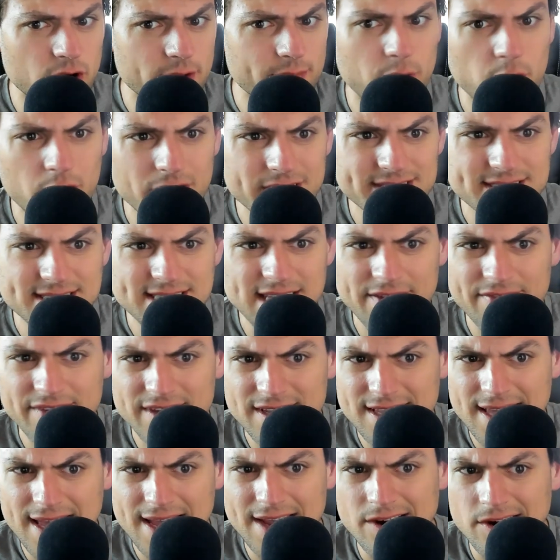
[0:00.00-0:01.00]
point
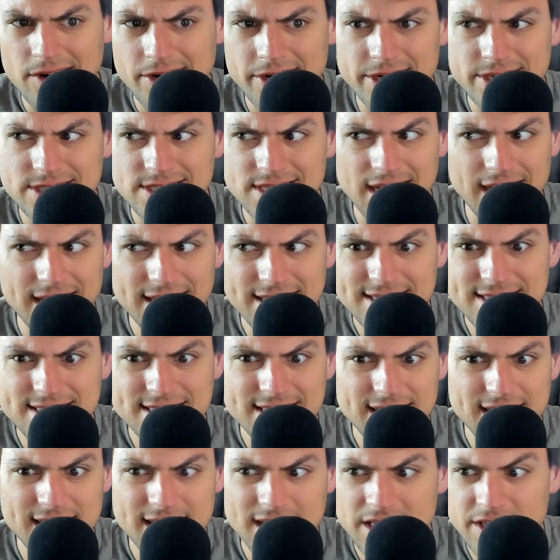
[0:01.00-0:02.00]
seven gigahertz. I didn't
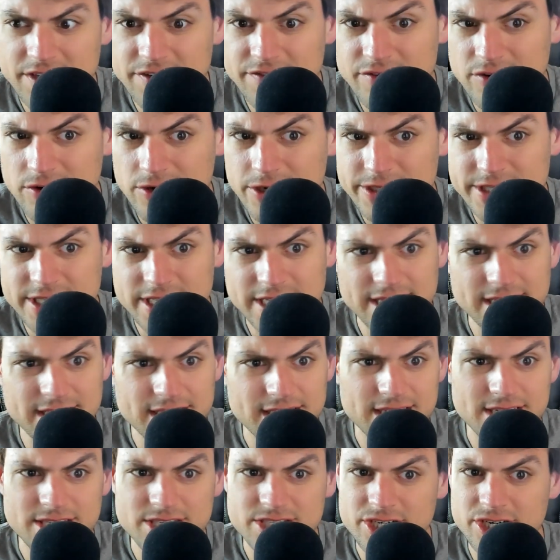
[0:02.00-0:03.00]
see any
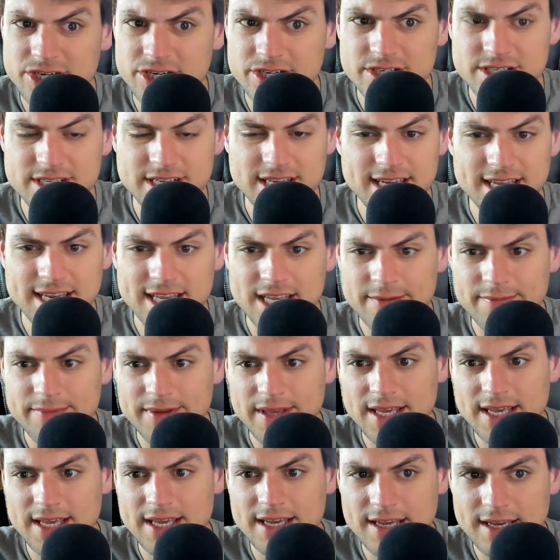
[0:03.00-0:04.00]
voltage or T D
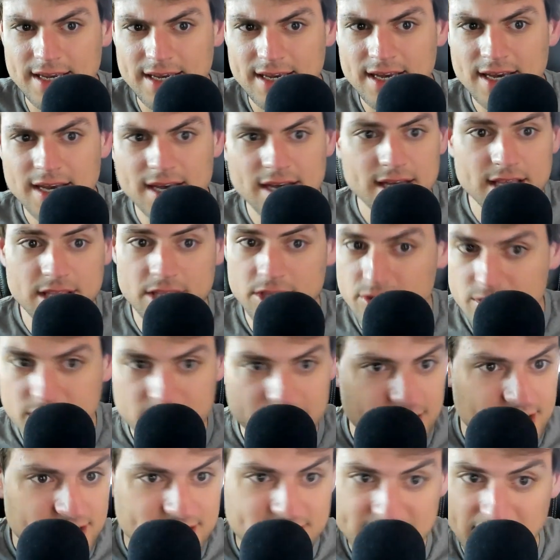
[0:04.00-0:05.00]
P. You
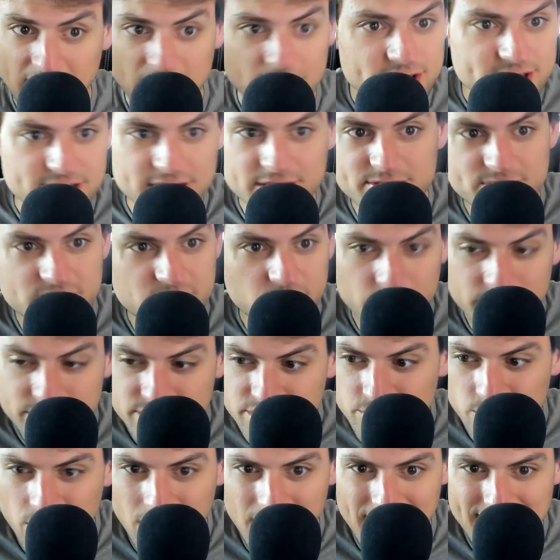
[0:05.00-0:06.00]
can tell it to use two
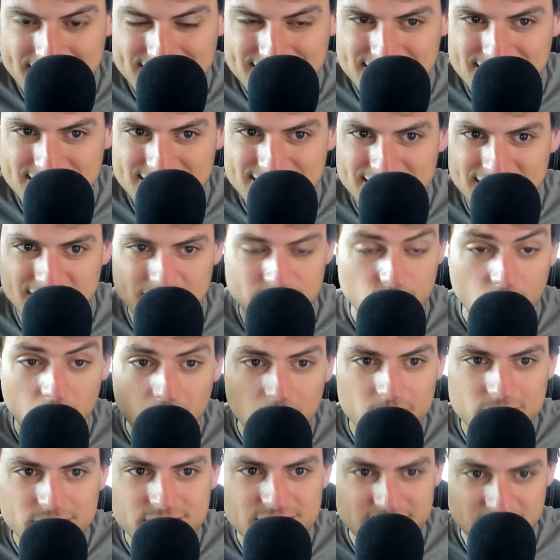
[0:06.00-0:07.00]
hundred watts. It
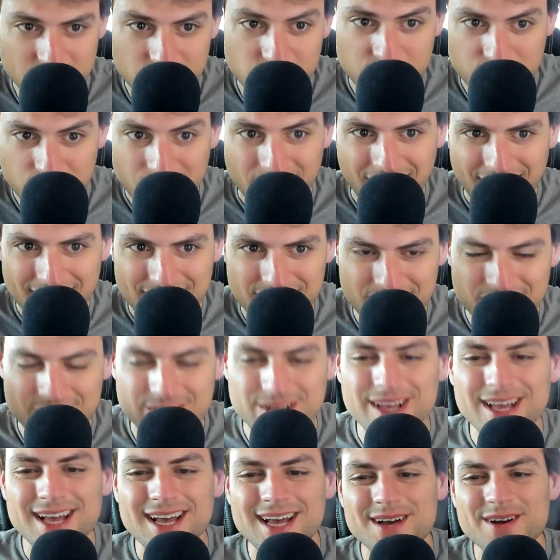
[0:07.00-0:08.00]
won't. It will throttle.
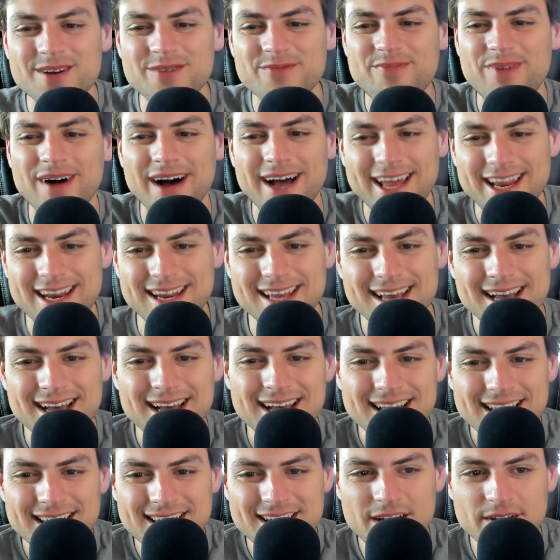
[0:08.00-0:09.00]
But,
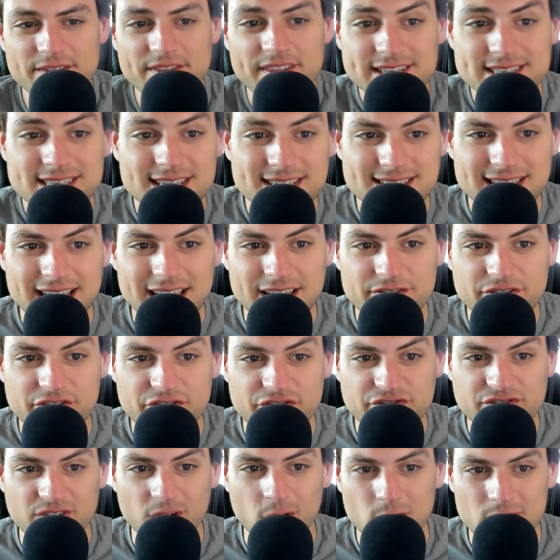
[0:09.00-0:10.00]
you know, this is a
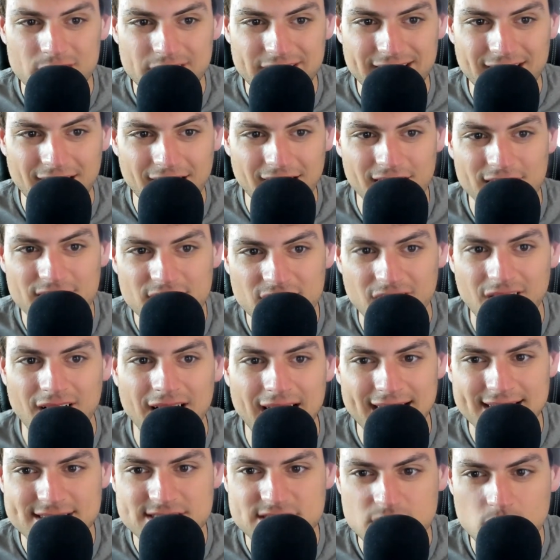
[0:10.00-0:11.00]
fully
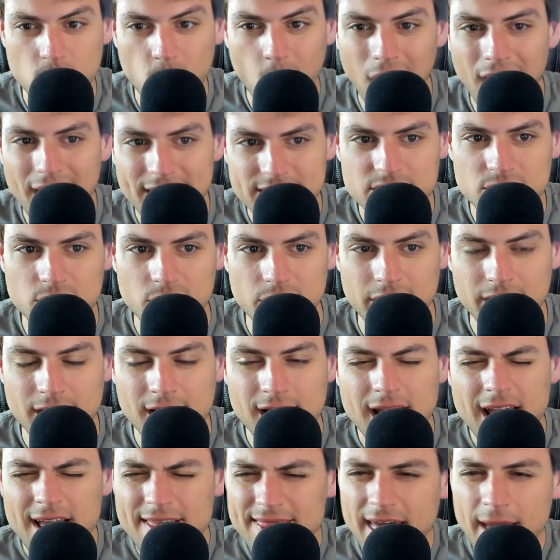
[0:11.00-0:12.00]
unlocked quad-core.
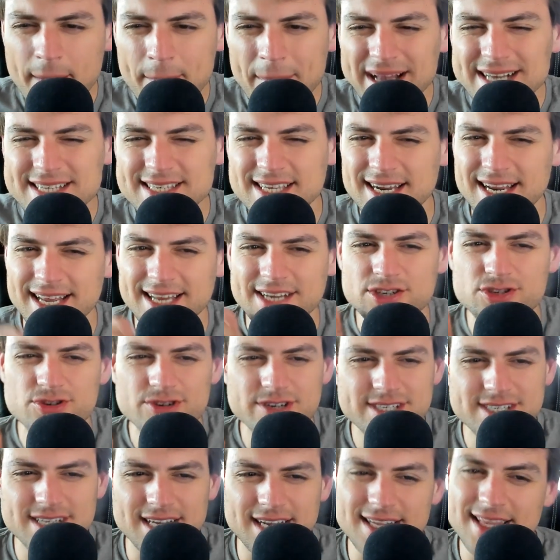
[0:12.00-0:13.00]
And that makes it
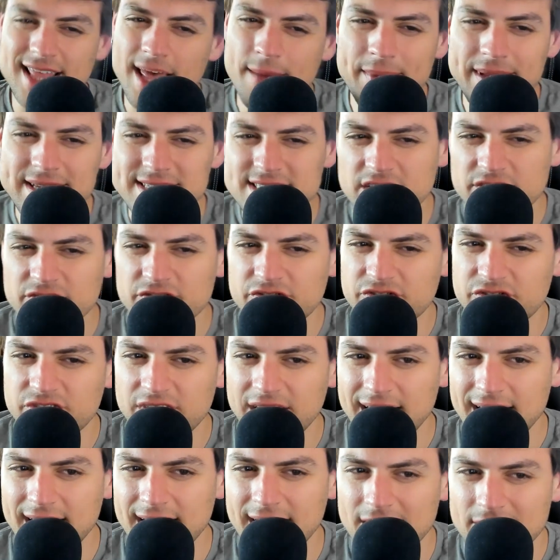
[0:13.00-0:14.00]
interesting. That makes it
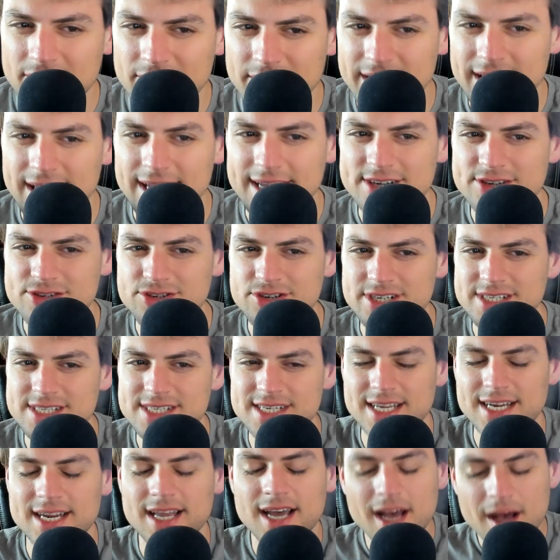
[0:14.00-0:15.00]
very
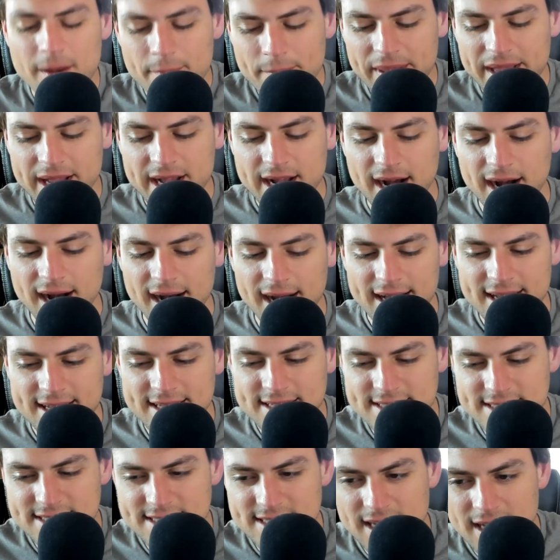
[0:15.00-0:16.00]
interesting,
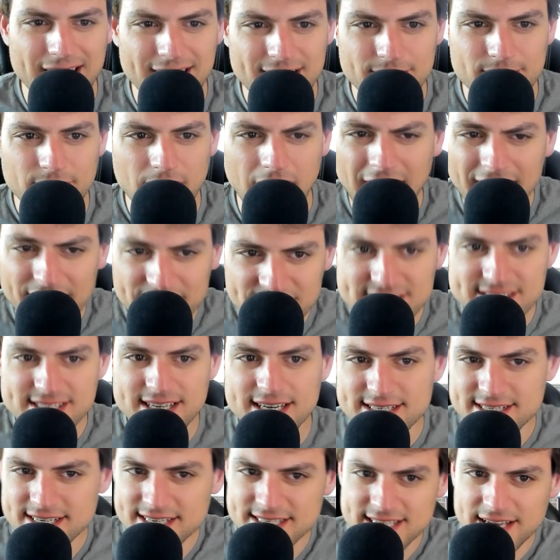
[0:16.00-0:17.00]
because I have a
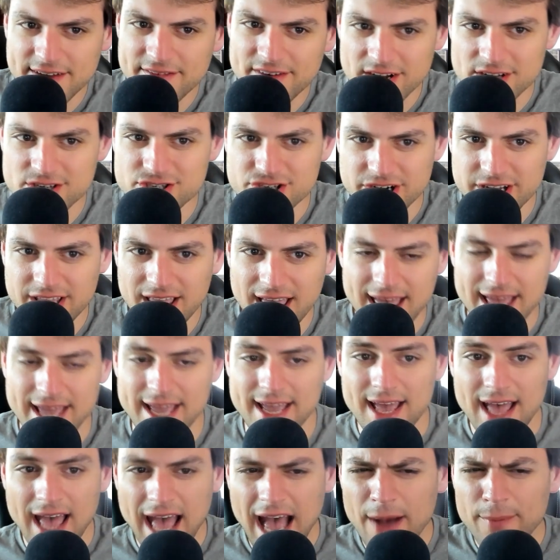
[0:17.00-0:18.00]
sixty-seven hundred K.
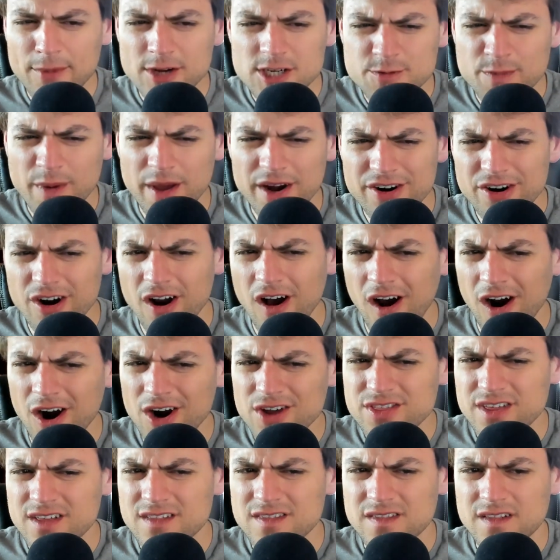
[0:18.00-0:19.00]
How much better
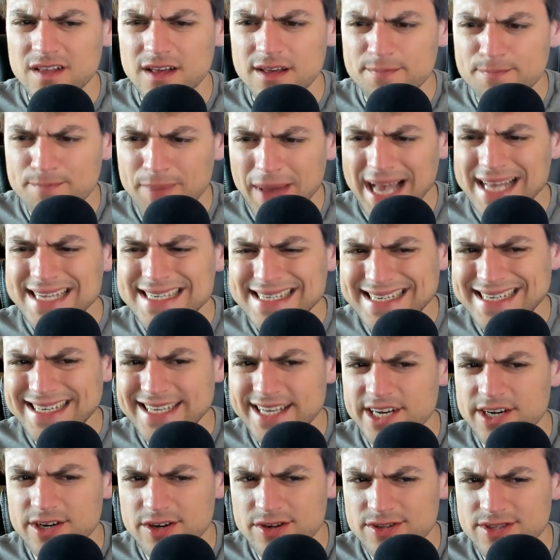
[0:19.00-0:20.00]
are the best
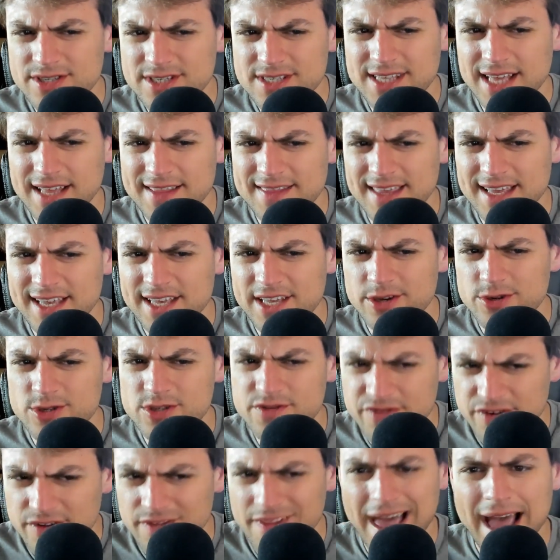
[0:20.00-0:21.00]
yields that they use
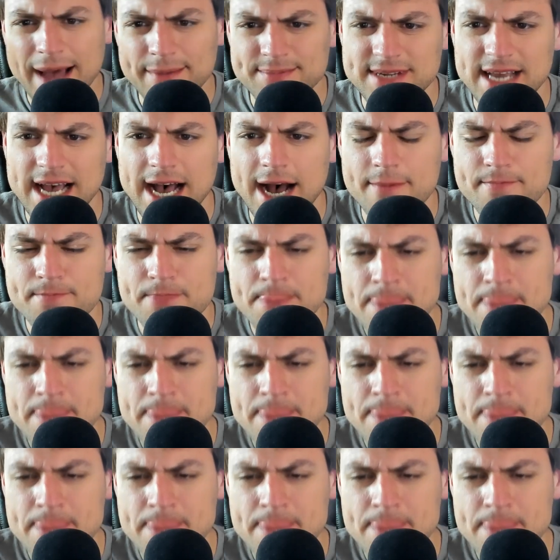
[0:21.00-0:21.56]
for laptop?